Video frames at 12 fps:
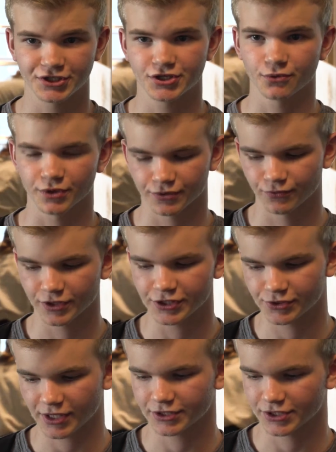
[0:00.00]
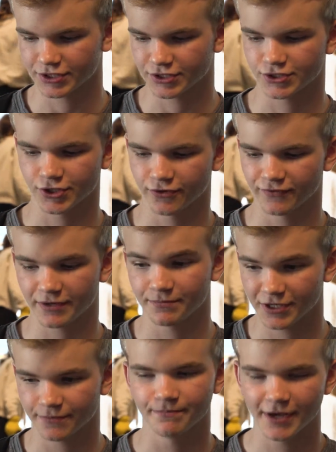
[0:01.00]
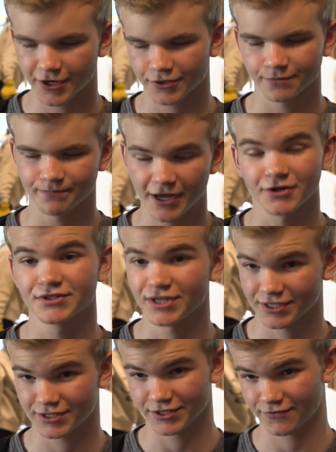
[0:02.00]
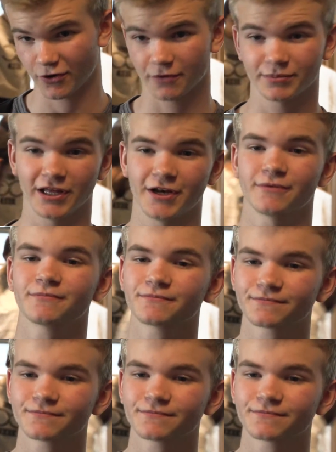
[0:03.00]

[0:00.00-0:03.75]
And so we're really trying to conserve and be a better, better citizens for our planet.